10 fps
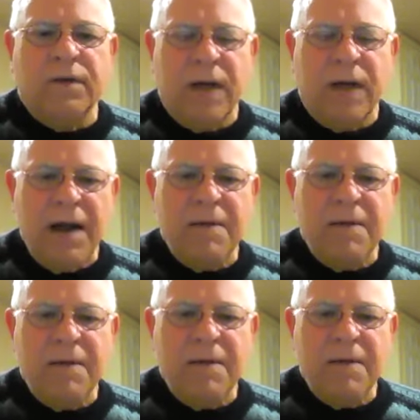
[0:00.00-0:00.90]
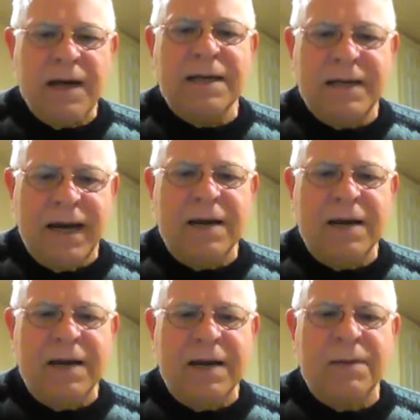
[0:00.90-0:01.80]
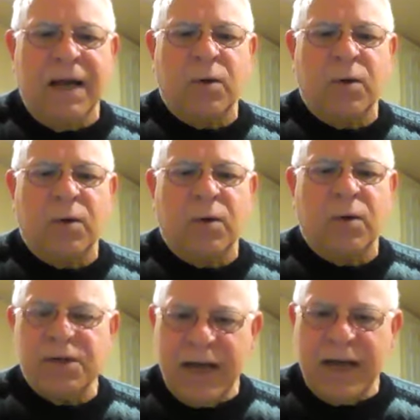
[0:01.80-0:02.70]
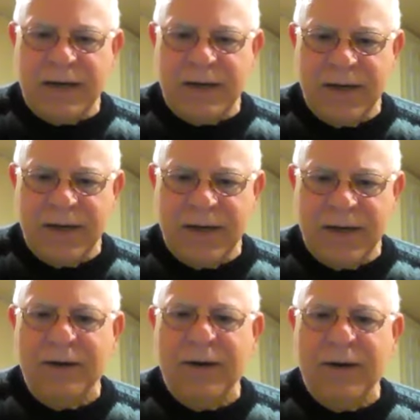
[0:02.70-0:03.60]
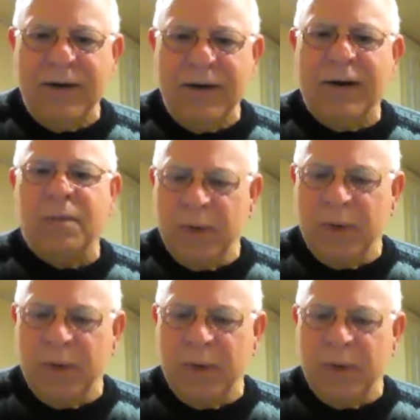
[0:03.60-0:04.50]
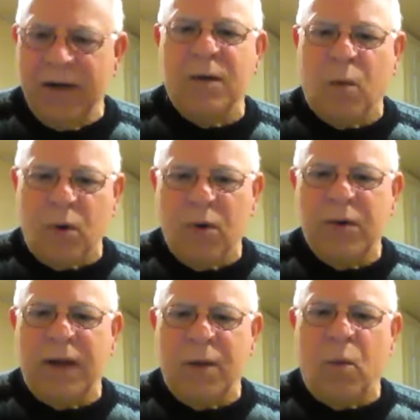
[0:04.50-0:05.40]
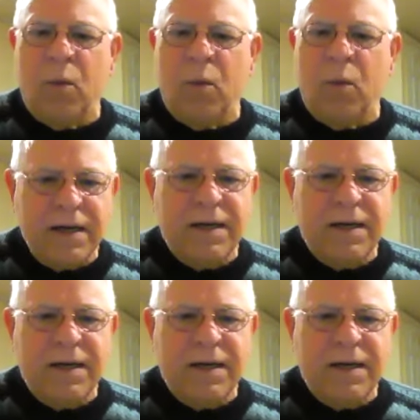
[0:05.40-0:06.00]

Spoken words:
that when time finally came that Christianity came to be in the world, the